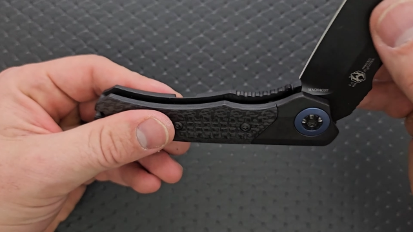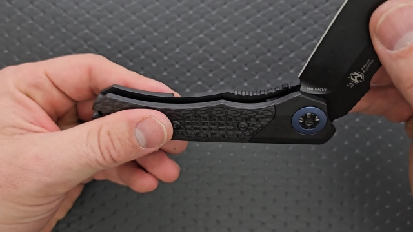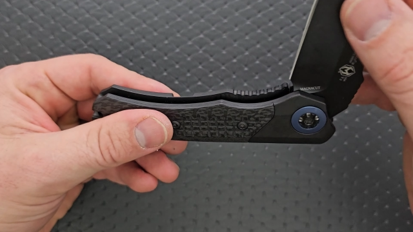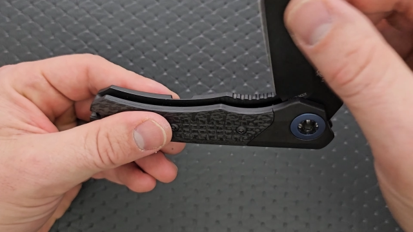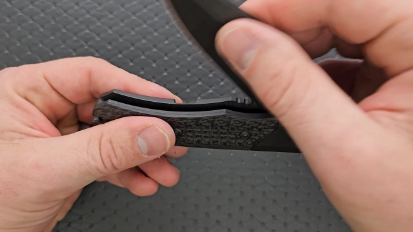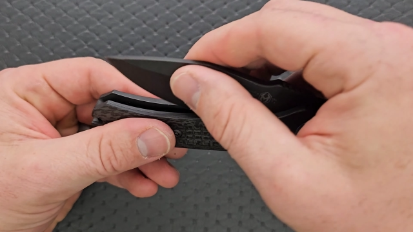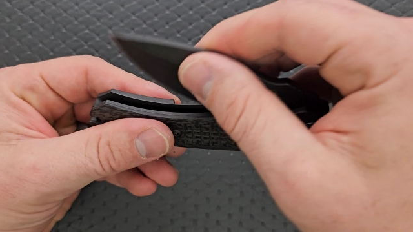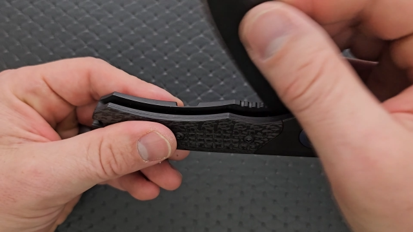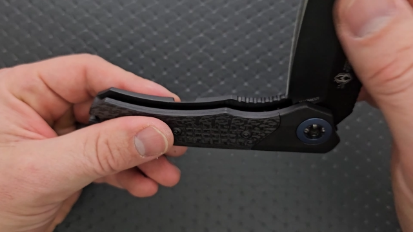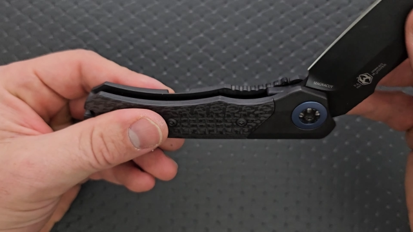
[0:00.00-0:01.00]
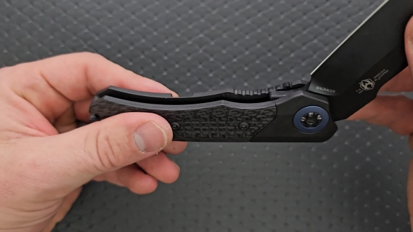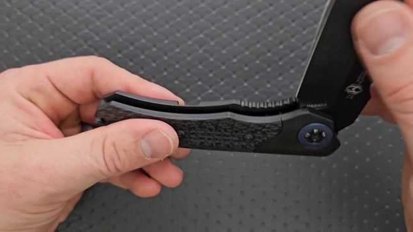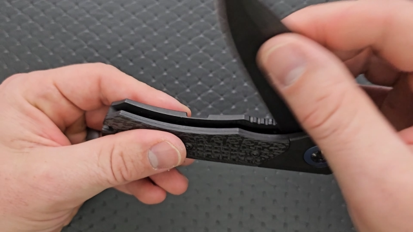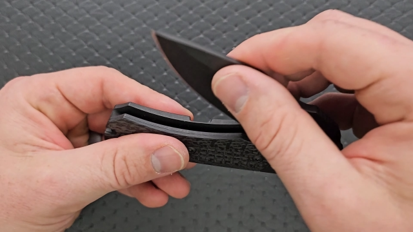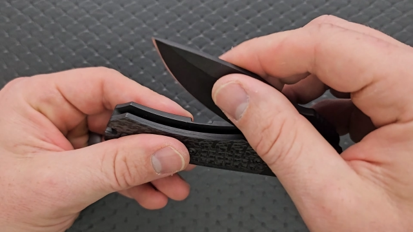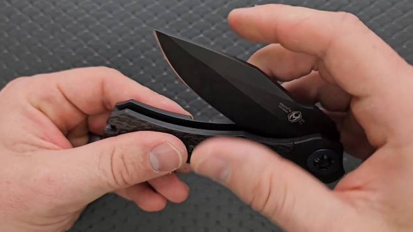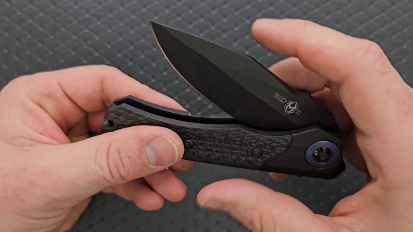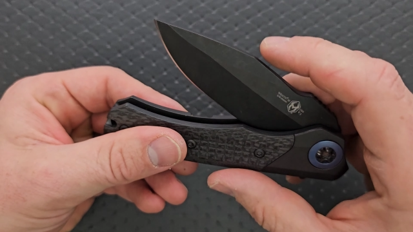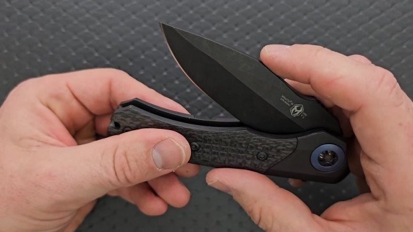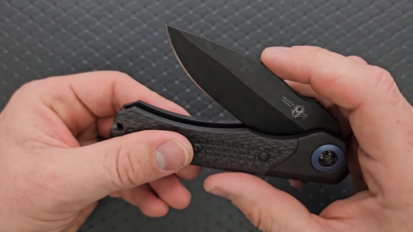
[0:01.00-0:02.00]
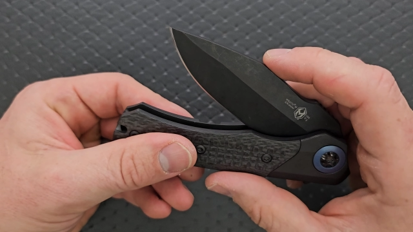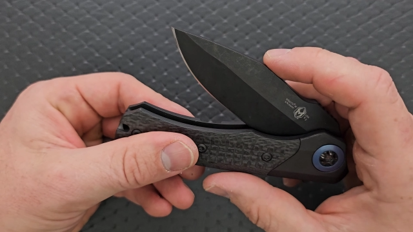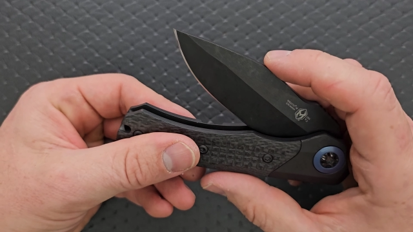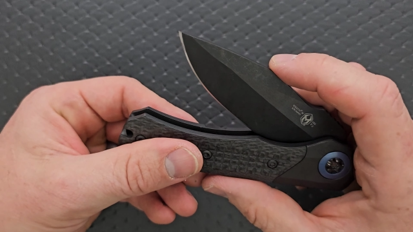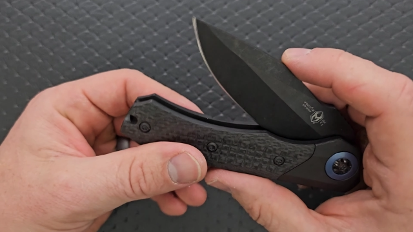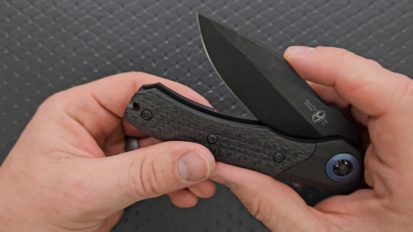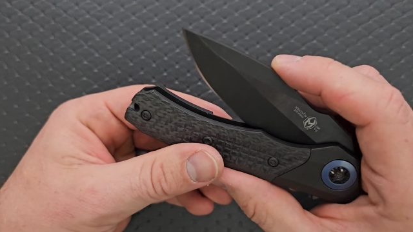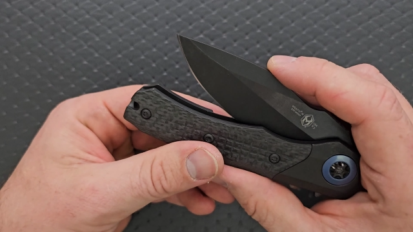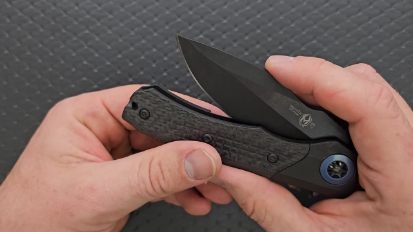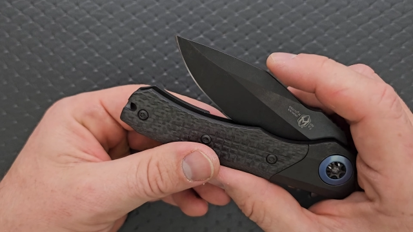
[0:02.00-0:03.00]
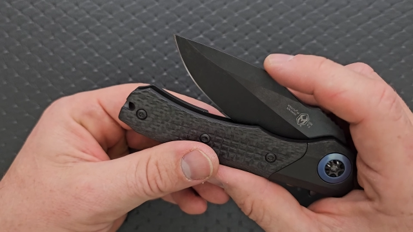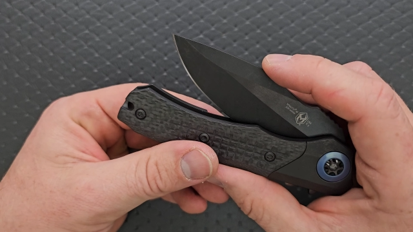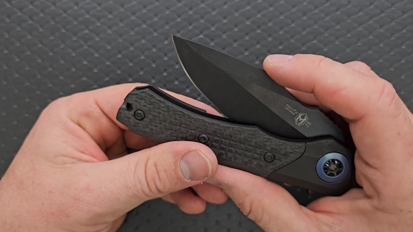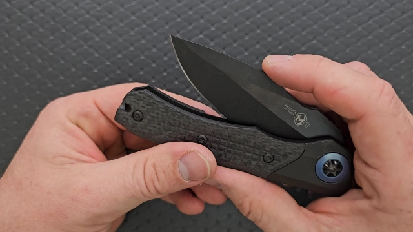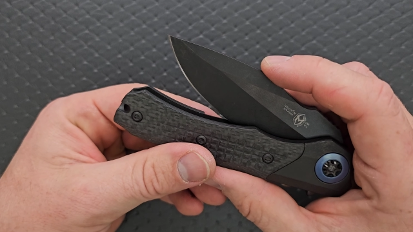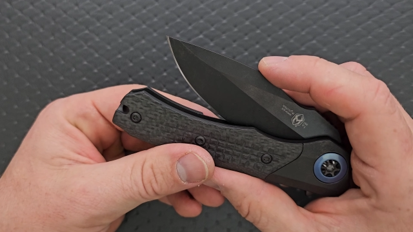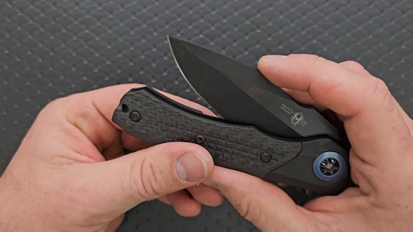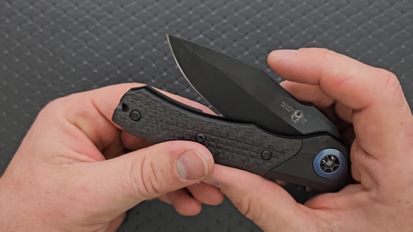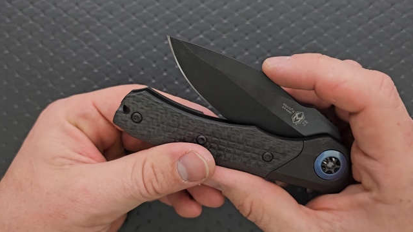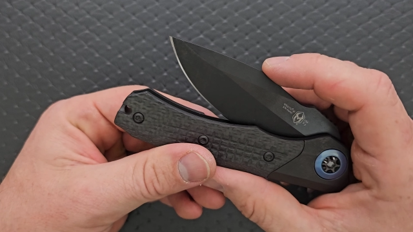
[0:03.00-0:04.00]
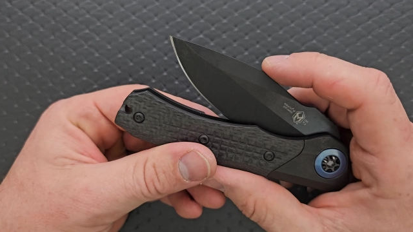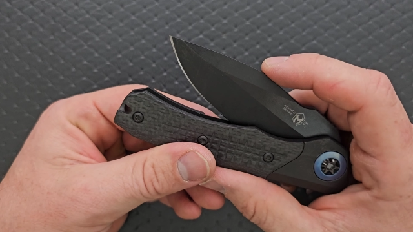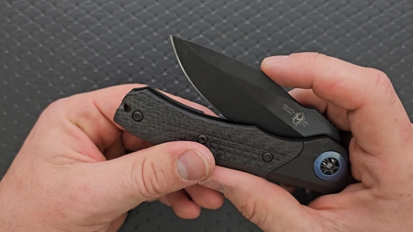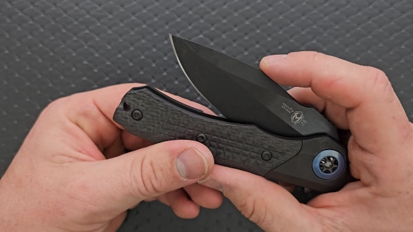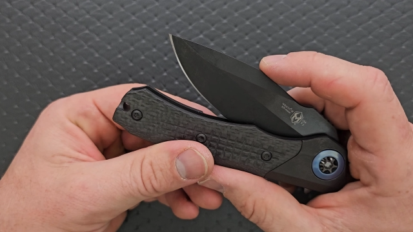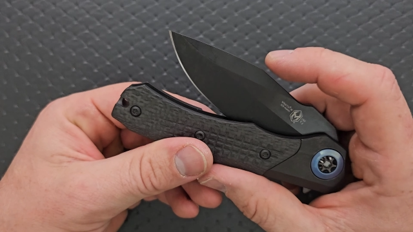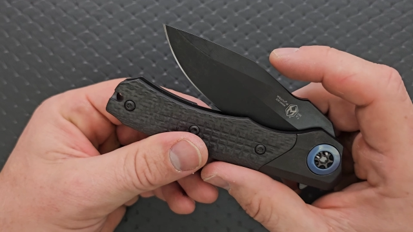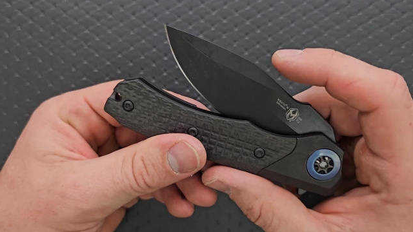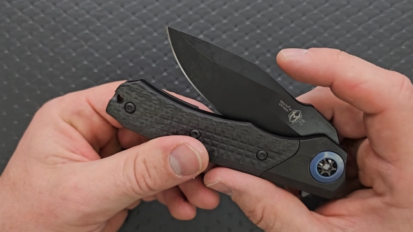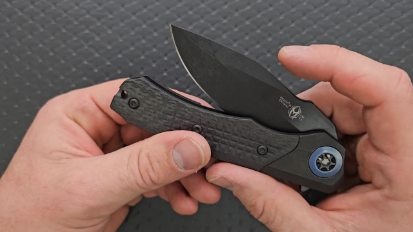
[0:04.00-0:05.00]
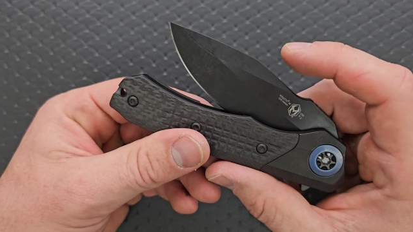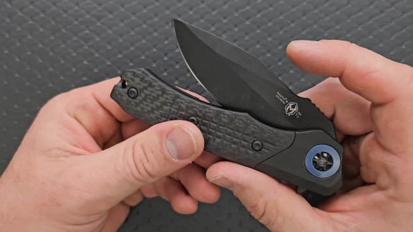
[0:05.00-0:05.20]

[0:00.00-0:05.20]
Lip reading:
(no speaker visible)